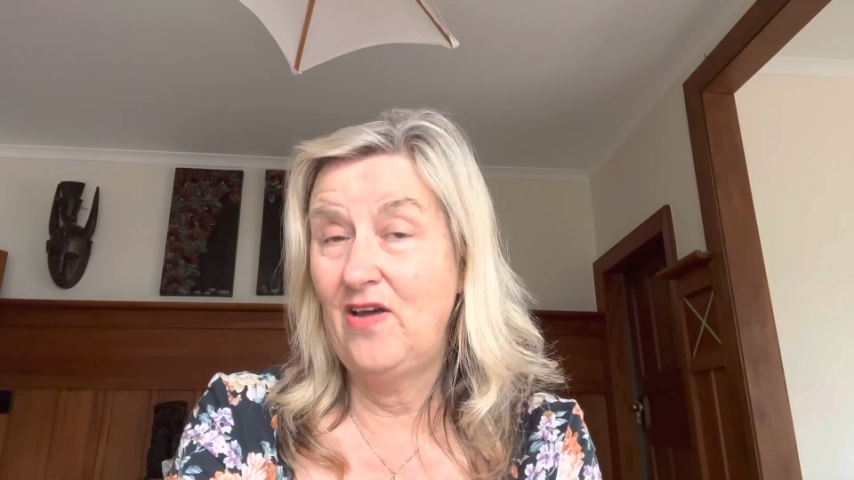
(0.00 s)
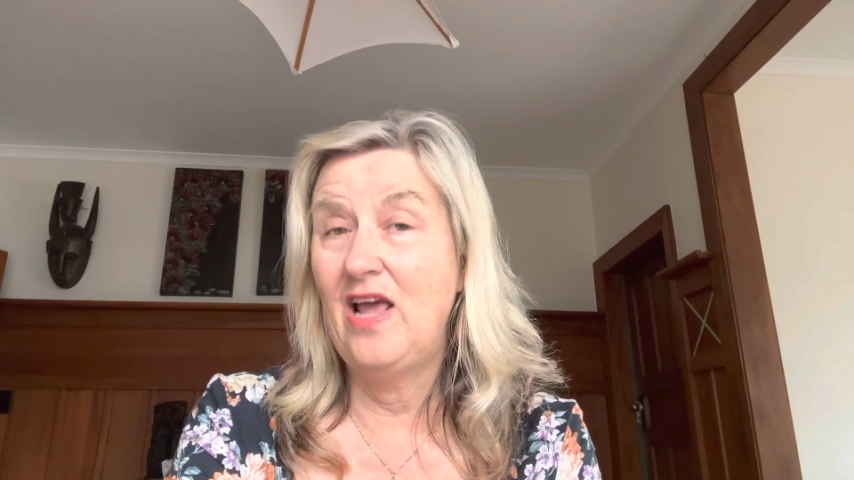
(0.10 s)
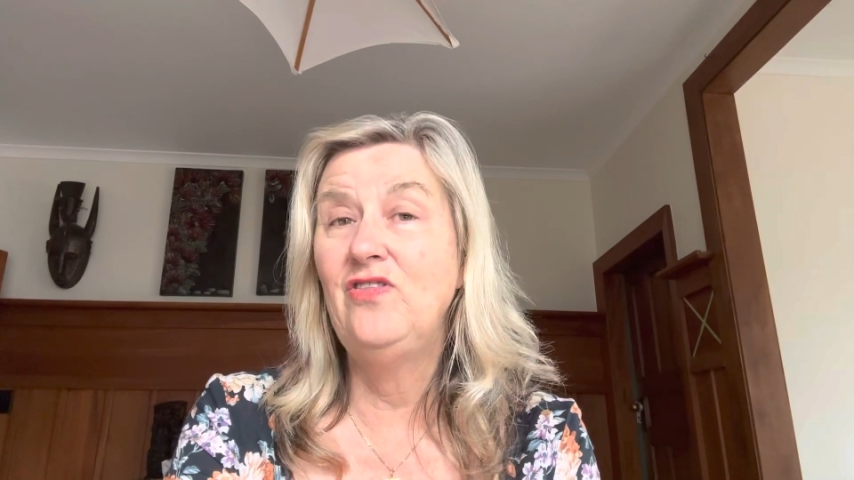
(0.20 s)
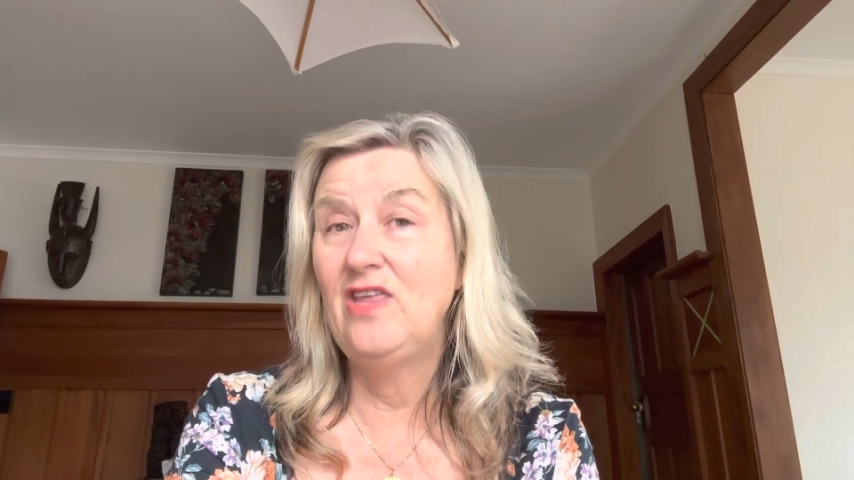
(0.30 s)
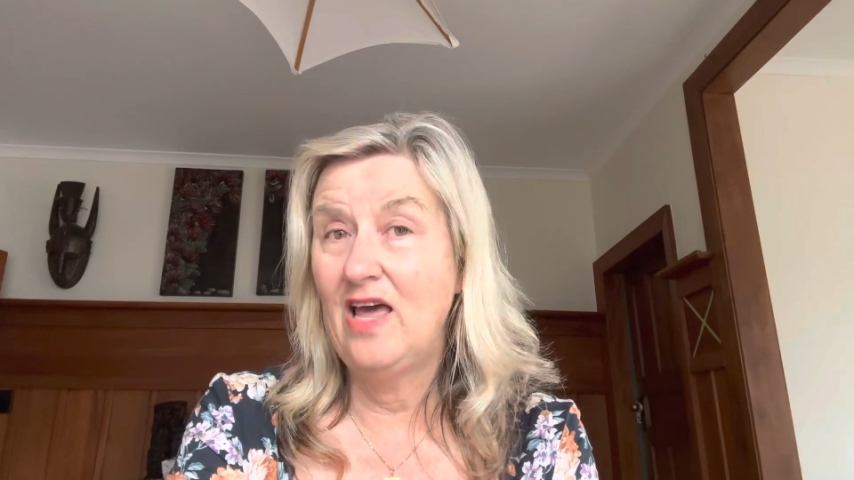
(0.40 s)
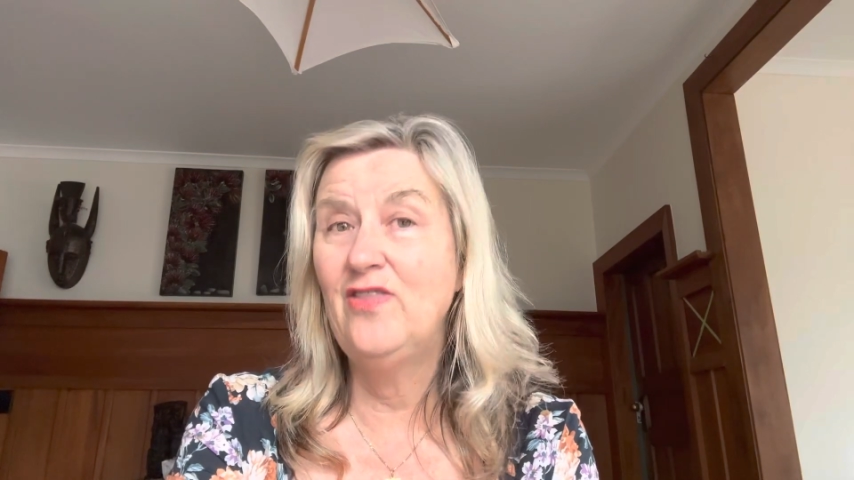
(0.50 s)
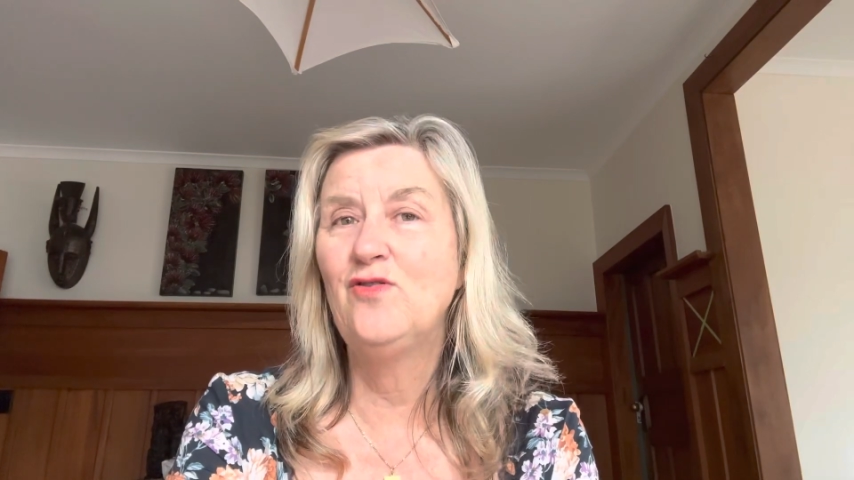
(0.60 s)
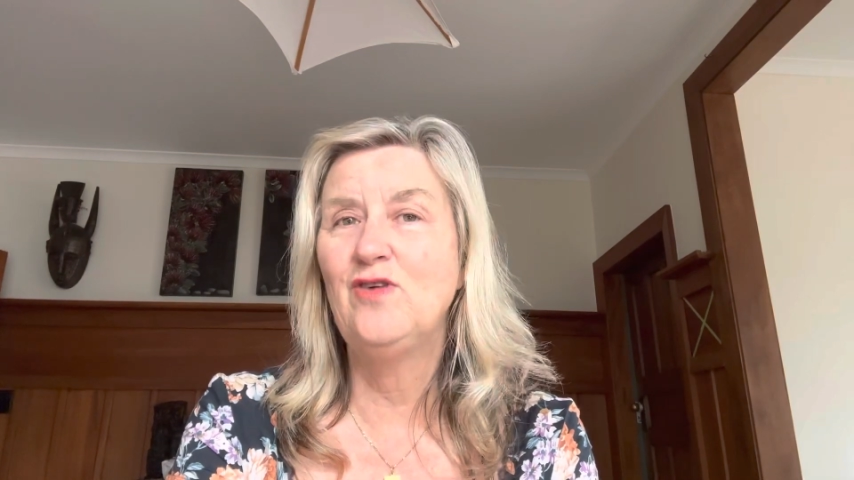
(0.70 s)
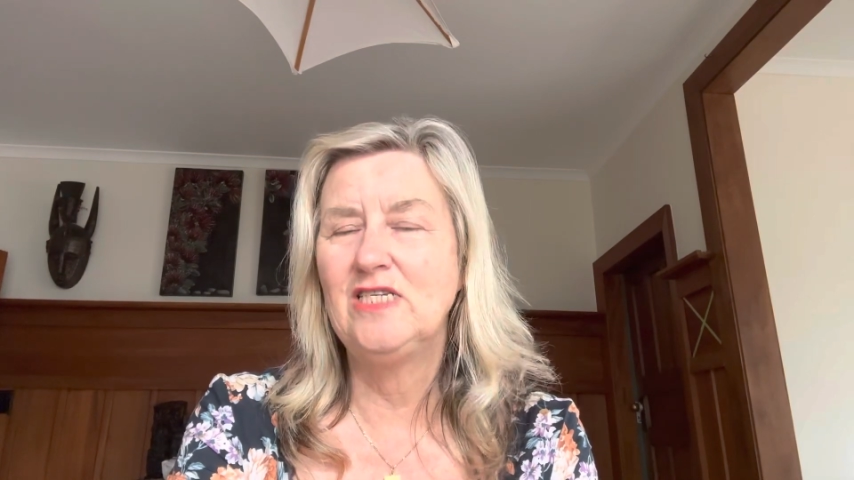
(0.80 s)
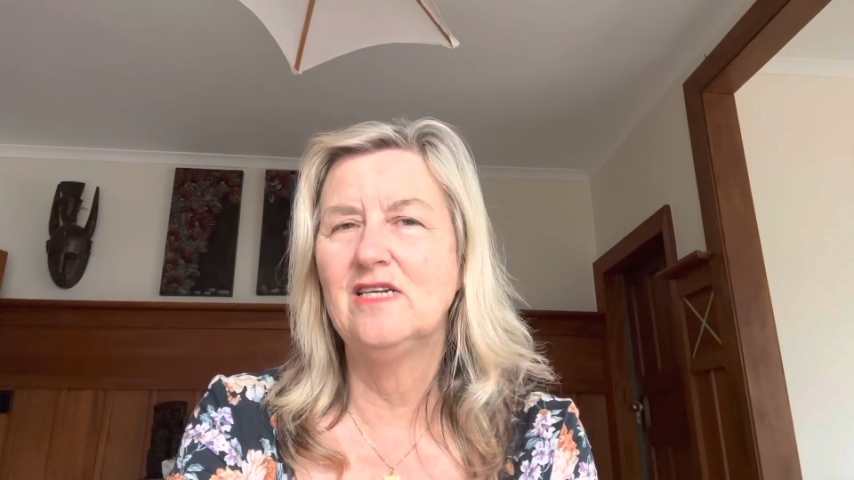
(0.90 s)
and the other
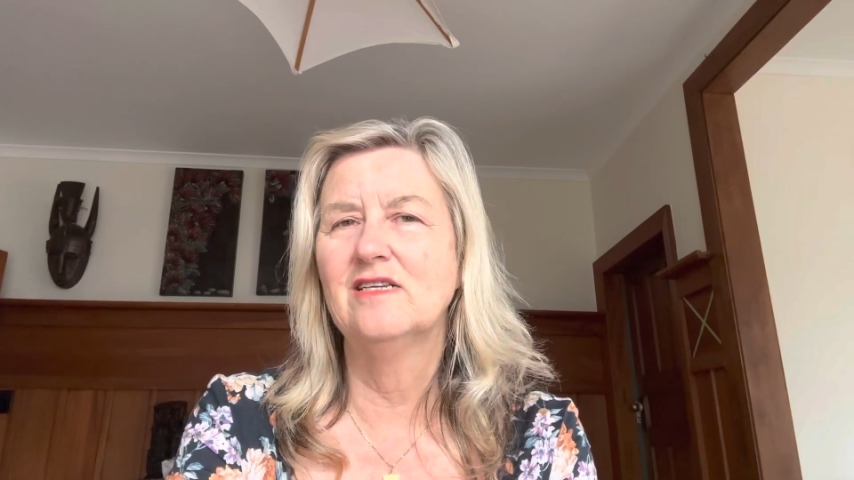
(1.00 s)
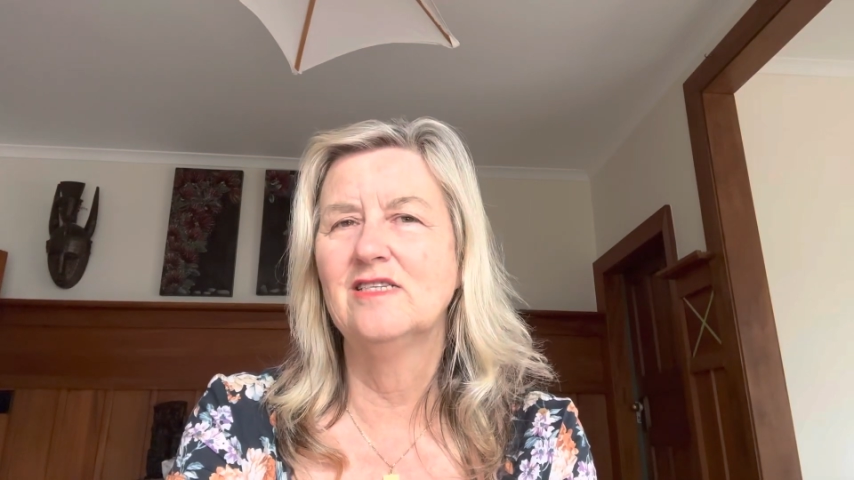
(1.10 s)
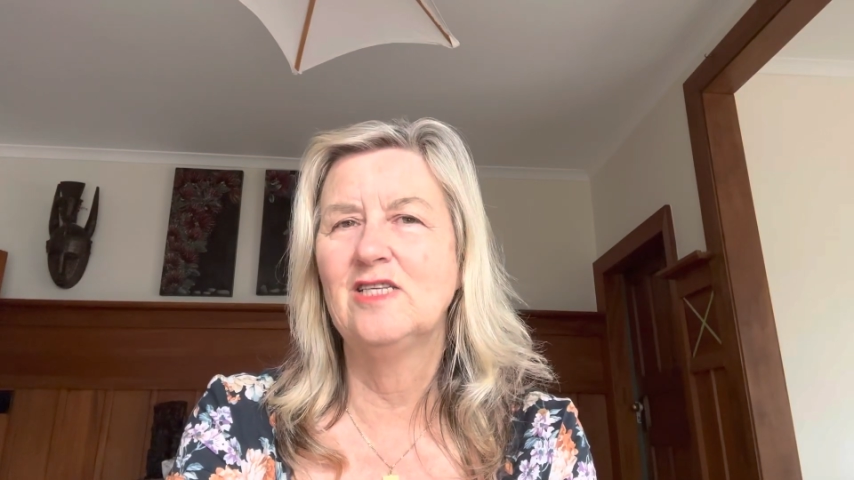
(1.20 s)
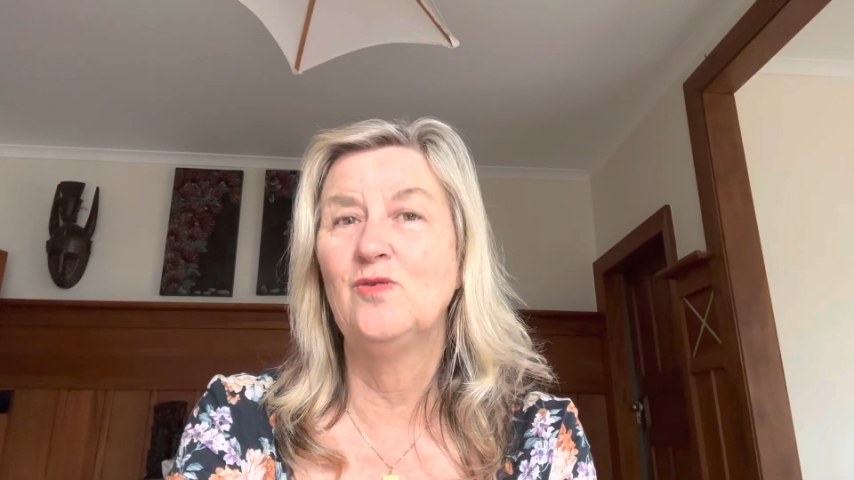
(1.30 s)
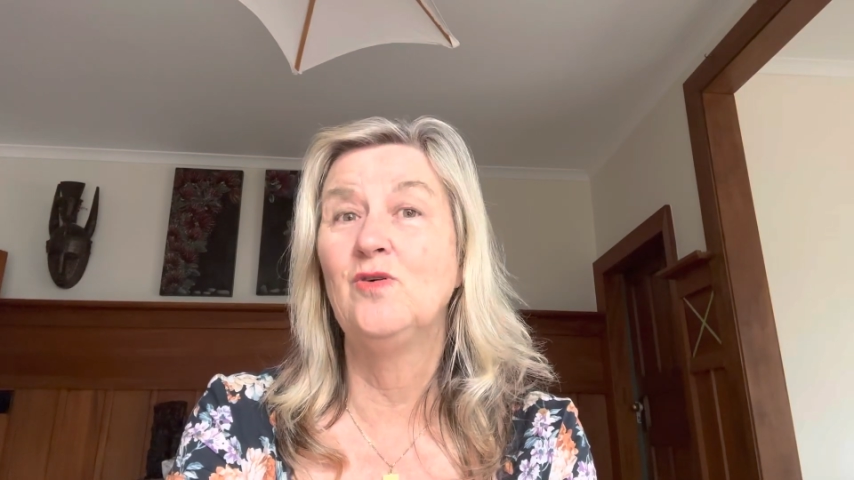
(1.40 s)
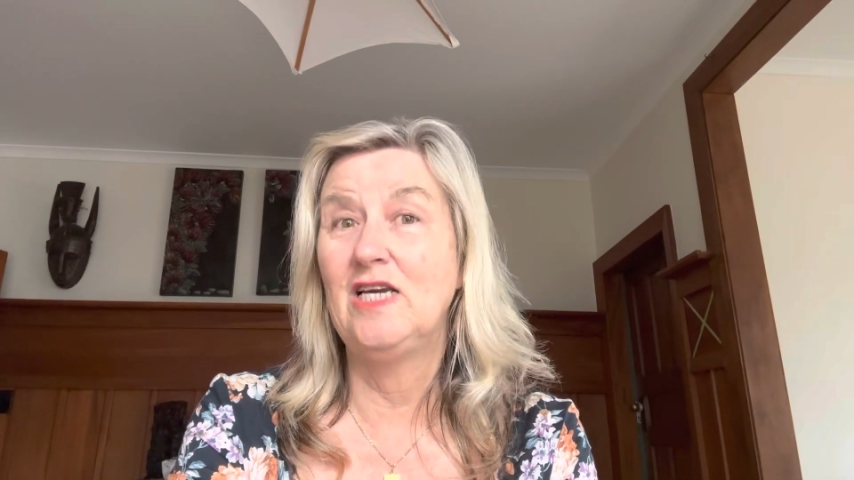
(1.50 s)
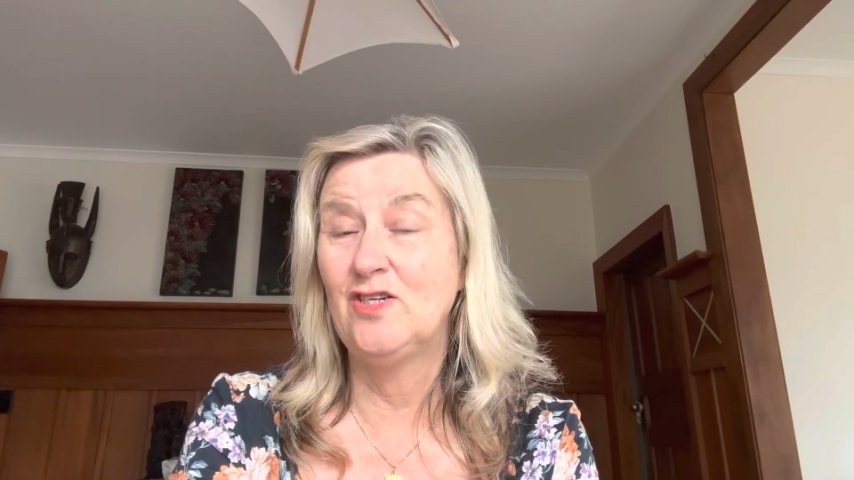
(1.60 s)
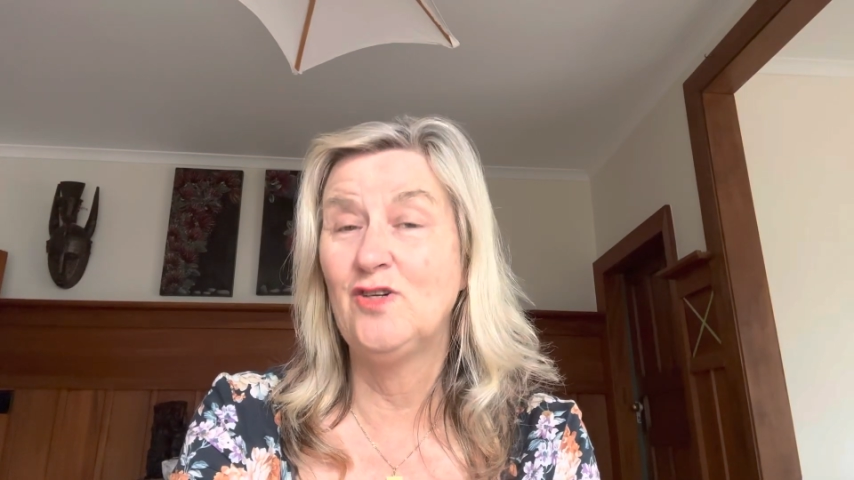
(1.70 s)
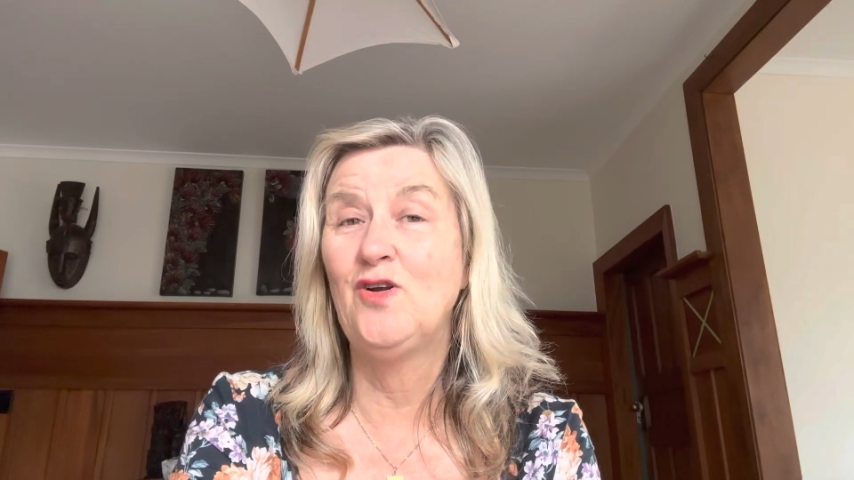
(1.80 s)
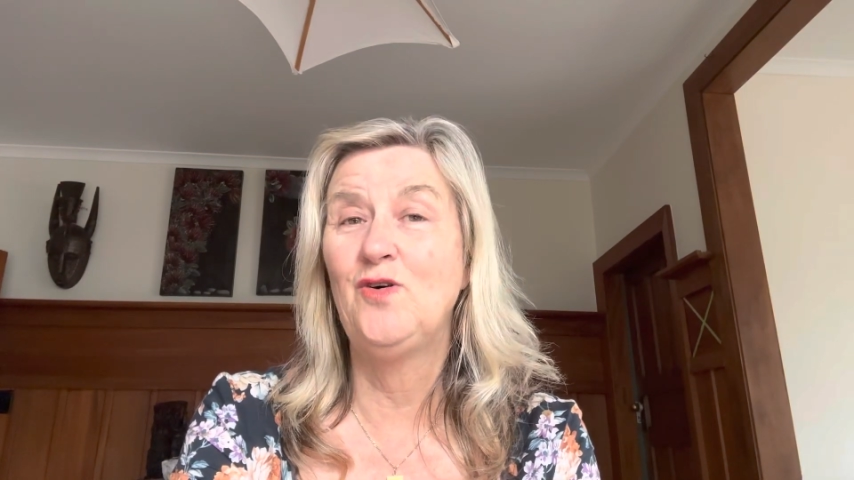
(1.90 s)
residents that will get
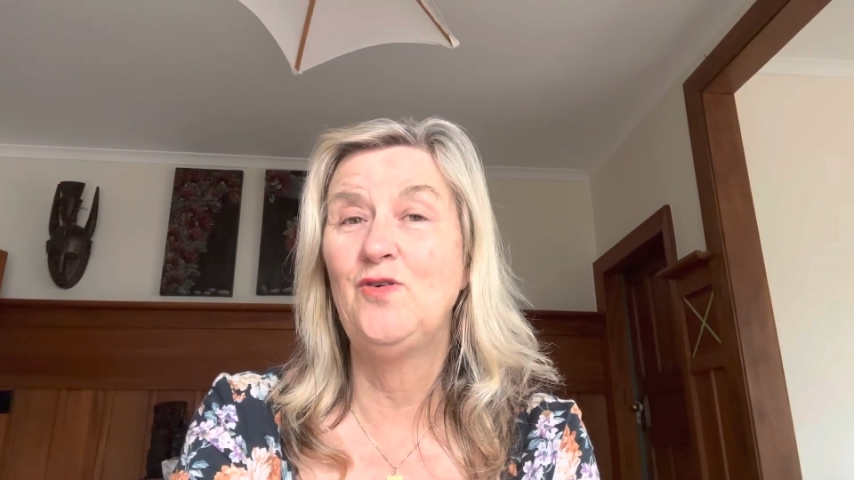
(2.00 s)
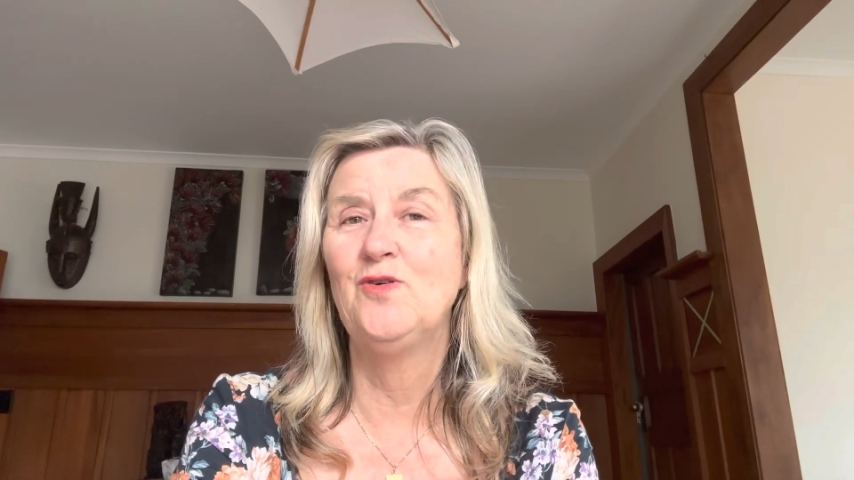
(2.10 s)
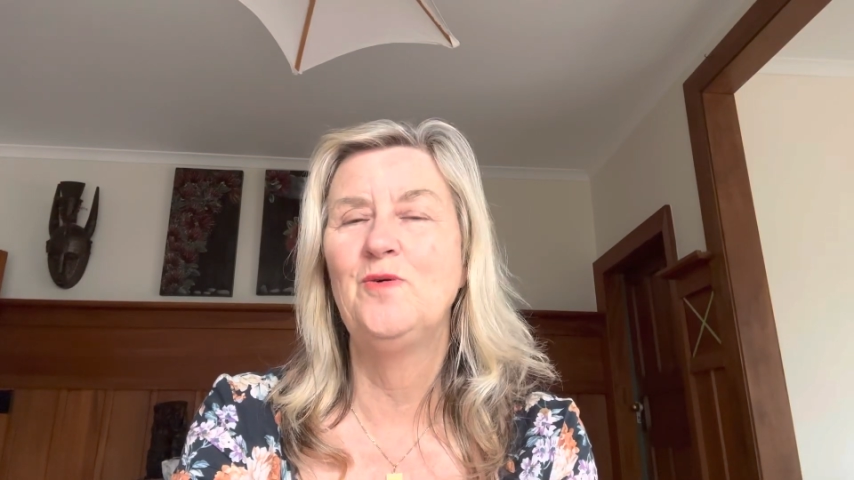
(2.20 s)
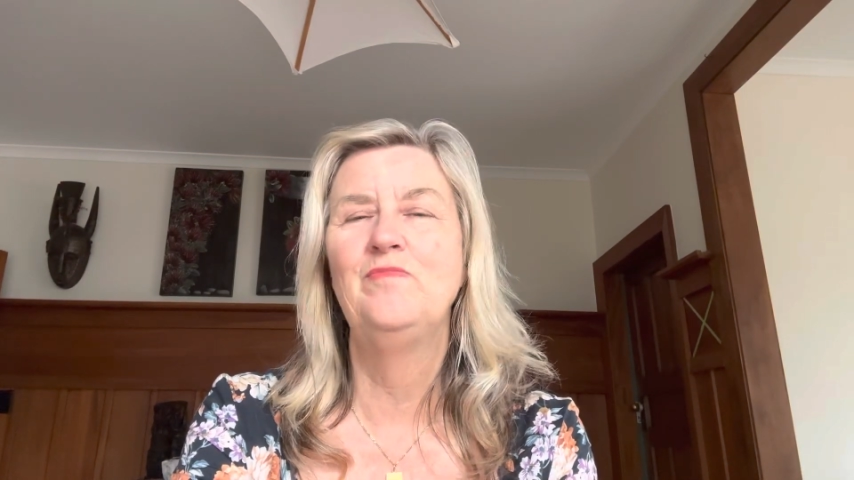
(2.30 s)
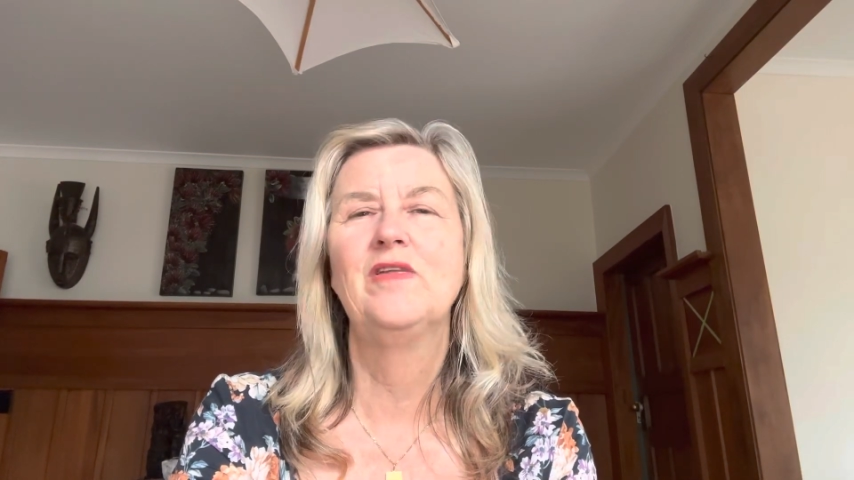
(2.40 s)
to know you